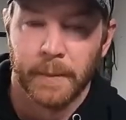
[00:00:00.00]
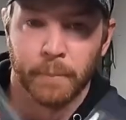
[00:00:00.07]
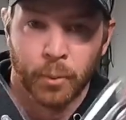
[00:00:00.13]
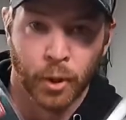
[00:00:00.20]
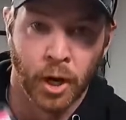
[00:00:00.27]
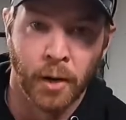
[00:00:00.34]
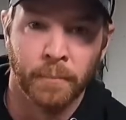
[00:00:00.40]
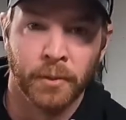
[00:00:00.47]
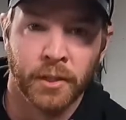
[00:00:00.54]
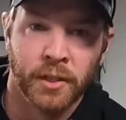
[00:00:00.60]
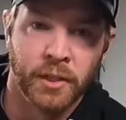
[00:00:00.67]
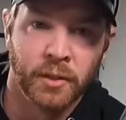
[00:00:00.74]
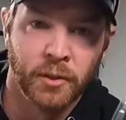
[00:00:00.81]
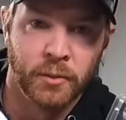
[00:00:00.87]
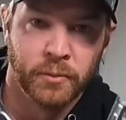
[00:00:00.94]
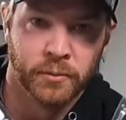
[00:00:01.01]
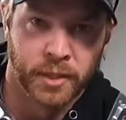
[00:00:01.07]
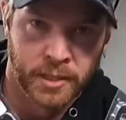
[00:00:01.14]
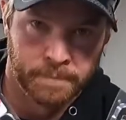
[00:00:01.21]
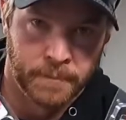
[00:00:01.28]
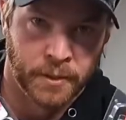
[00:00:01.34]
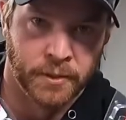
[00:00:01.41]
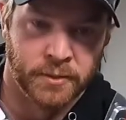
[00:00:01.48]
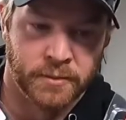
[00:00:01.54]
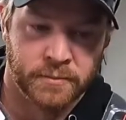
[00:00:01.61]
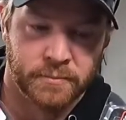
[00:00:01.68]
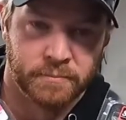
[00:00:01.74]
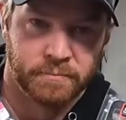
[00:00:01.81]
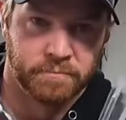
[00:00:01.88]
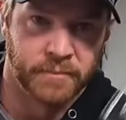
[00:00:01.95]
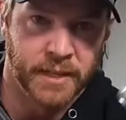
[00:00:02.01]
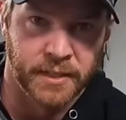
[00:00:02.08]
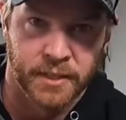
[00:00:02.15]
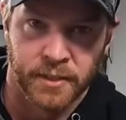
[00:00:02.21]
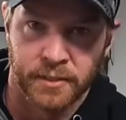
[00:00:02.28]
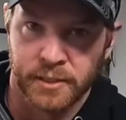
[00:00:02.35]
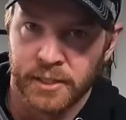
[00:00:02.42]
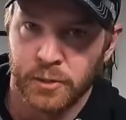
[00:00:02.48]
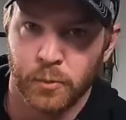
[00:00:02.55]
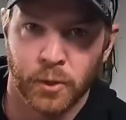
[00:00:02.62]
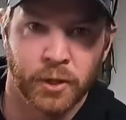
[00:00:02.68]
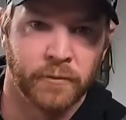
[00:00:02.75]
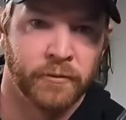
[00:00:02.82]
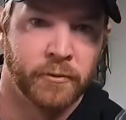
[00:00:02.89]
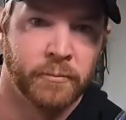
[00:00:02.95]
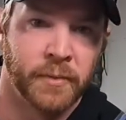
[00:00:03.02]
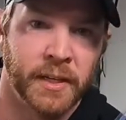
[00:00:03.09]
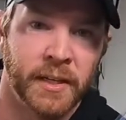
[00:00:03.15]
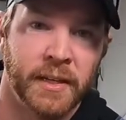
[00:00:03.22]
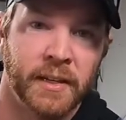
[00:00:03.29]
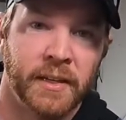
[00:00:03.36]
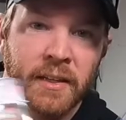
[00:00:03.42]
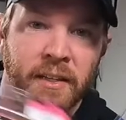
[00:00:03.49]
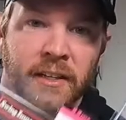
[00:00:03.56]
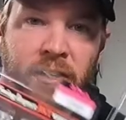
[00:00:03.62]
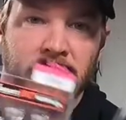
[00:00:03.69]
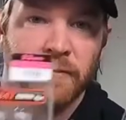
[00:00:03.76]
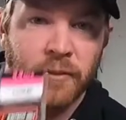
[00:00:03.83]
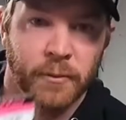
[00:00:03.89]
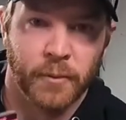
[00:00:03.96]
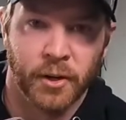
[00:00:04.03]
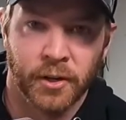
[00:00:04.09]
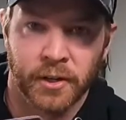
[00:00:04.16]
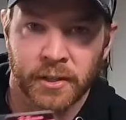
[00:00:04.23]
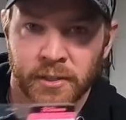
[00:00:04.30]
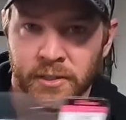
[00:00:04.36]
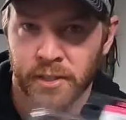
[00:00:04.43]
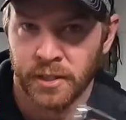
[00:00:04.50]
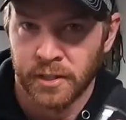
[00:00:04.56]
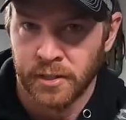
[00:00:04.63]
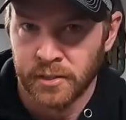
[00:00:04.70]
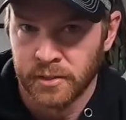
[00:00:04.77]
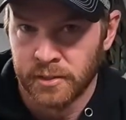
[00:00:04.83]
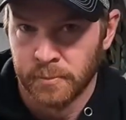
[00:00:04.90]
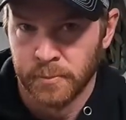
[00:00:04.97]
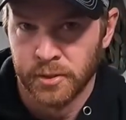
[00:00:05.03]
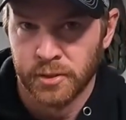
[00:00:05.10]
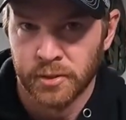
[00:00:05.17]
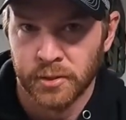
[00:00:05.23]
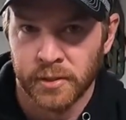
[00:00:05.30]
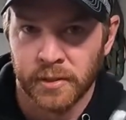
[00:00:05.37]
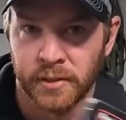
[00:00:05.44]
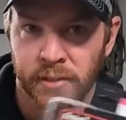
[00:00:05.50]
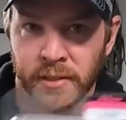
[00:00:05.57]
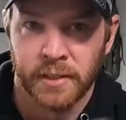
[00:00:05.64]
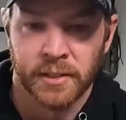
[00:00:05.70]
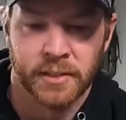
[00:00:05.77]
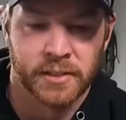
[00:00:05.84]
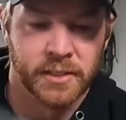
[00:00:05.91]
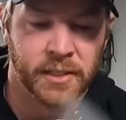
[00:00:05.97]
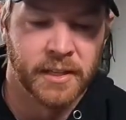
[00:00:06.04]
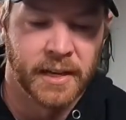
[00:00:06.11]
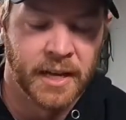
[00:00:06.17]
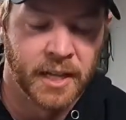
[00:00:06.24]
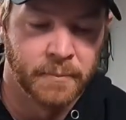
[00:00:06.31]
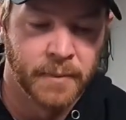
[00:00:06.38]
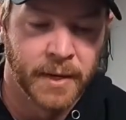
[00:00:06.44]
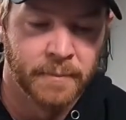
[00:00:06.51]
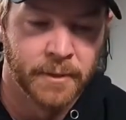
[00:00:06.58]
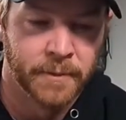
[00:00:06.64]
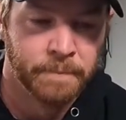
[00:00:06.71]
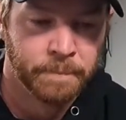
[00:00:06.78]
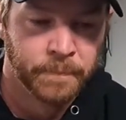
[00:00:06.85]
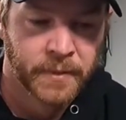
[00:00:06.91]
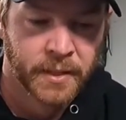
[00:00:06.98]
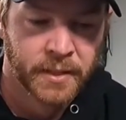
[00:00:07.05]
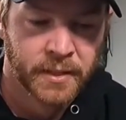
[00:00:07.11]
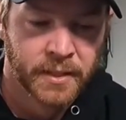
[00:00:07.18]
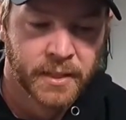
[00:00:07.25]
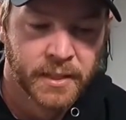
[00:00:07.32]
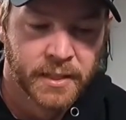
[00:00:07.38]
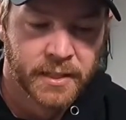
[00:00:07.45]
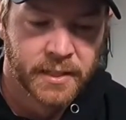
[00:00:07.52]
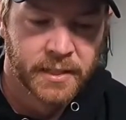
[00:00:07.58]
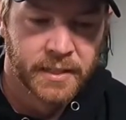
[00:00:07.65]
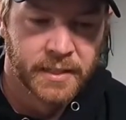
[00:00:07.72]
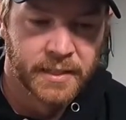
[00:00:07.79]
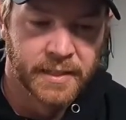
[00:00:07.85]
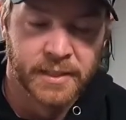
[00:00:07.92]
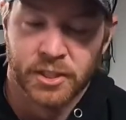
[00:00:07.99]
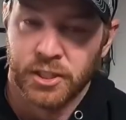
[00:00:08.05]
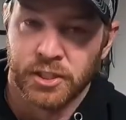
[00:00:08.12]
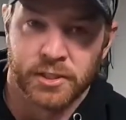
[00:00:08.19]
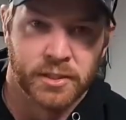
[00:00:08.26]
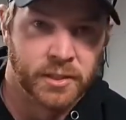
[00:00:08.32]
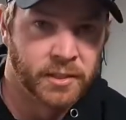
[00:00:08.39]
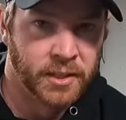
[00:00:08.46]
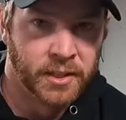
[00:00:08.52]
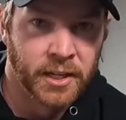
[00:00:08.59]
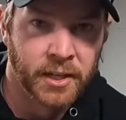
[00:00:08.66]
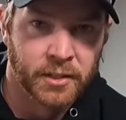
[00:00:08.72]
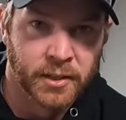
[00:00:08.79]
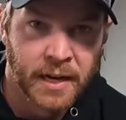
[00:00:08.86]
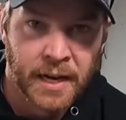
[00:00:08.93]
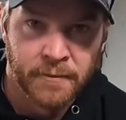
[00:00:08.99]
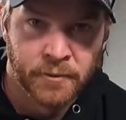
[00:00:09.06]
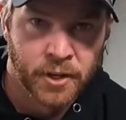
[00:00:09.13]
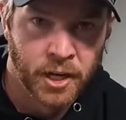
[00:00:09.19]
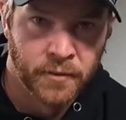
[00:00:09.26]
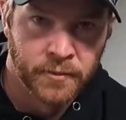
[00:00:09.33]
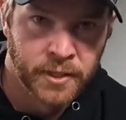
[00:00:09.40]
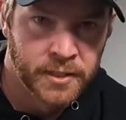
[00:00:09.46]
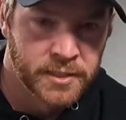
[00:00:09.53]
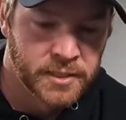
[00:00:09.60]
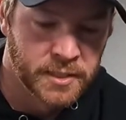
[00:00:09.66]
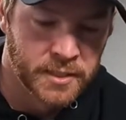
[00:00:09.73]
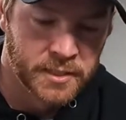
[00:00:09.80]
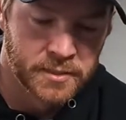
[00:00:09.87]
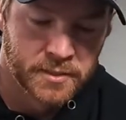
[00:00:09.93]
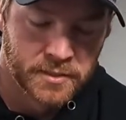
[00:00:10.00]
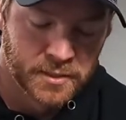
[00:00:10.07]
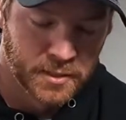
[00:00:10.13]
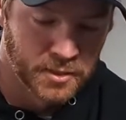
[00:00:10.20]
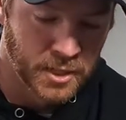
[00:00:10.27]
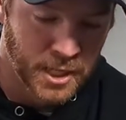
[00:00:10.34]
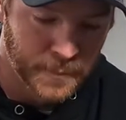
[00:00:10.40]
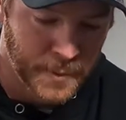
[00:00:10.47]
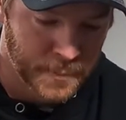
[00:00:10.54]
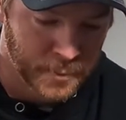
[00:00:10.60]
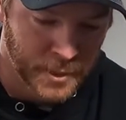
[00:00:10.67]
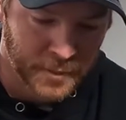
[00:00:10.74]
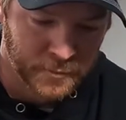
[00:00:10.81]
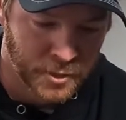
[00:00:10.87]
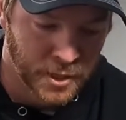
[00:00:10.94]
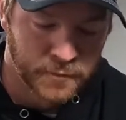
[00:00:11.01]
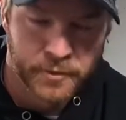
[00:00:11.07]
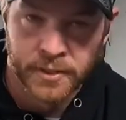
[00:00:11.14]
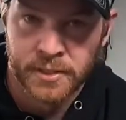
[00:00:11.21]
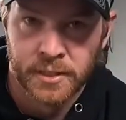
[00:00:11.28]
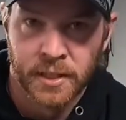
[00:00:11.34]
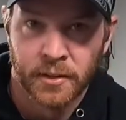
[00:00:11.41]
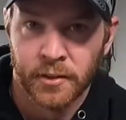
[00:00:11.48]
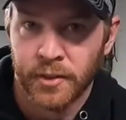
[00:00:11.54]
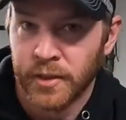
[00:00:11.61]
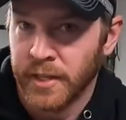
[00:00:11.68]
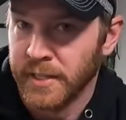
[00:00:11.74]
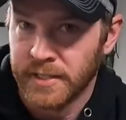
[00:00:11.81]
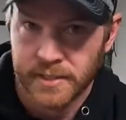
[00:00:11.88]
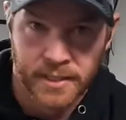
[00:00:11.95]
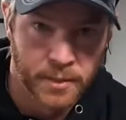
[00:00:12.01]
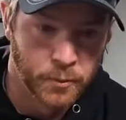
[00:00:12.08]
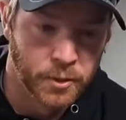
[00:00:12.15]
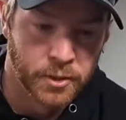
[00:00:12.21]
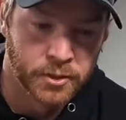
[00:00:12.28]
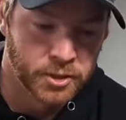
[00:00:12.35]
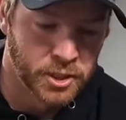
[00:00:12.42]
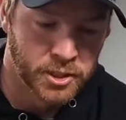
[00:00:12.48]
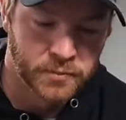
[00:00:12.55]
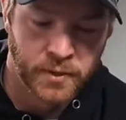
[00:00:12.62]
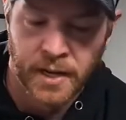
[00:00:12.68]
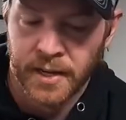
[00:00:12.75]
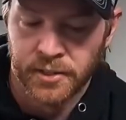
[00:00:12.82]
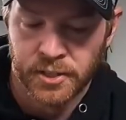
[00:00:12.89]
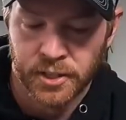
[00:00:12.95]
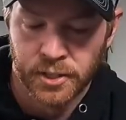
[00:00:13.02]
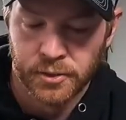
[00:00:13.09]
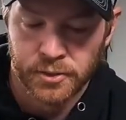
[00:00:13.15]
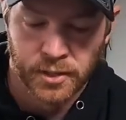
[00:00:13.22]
Pro Blue Red Pearl. That color has worked for me from Arkansas to Missouri to Tennessee, Alabama. It's just the color I have confidence in. A lot of people have confidence in other things and they work just fine too.